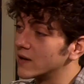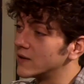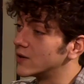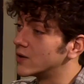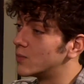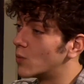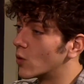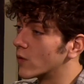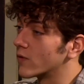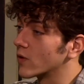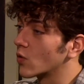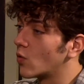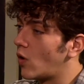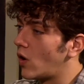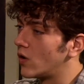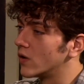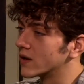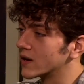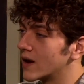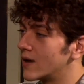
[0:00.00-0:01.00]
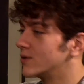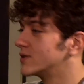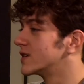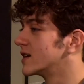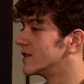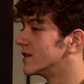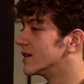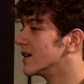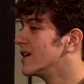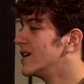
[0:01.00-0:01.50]
a little more for quality. I would say
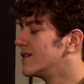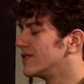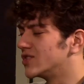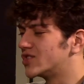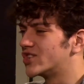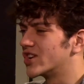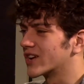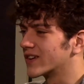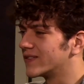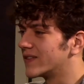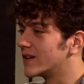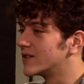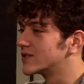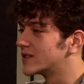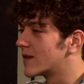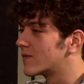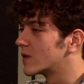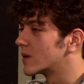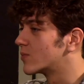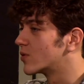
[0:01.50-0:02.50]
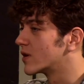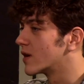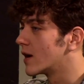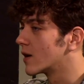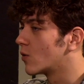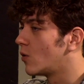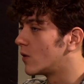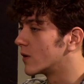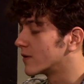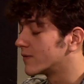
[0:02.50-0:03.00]
the chicken there is definitely pretty high
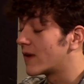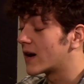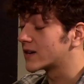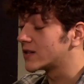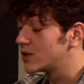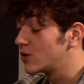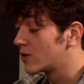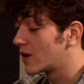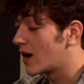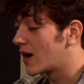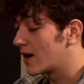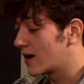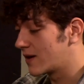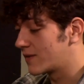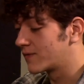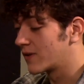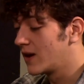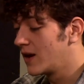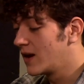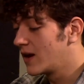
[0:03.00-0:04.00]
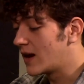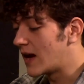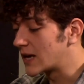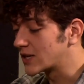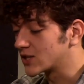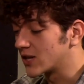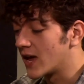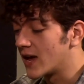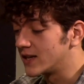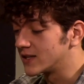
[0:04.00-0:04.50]
quality. In fact, you and I have
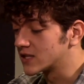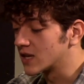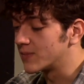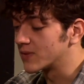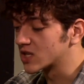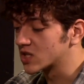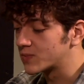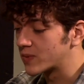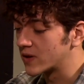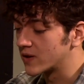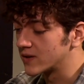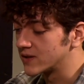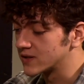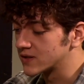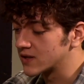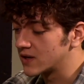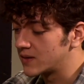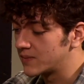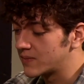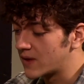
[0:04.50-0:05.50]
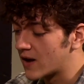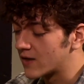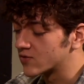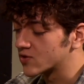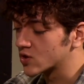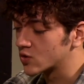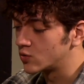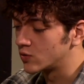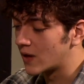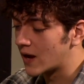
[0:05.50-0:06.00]
actually had some experience out of
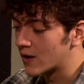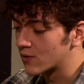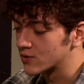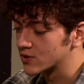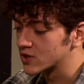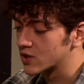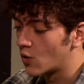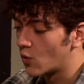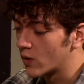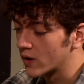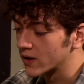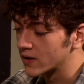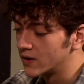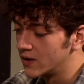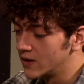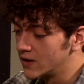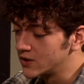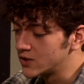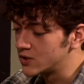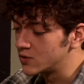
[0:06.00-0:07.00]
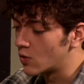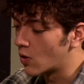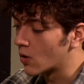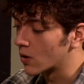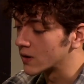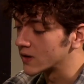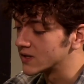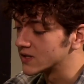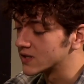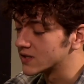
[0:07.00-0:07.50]
school hours going to
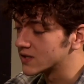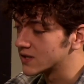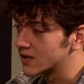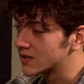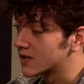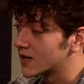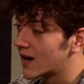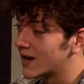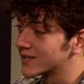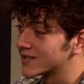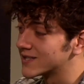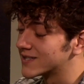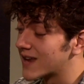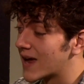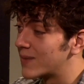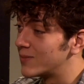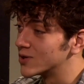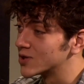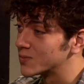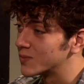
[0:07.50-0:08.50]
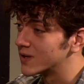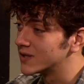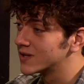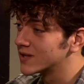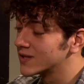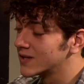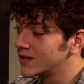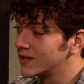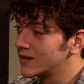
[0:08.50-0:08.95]
Hardee's. It's a nice establishment.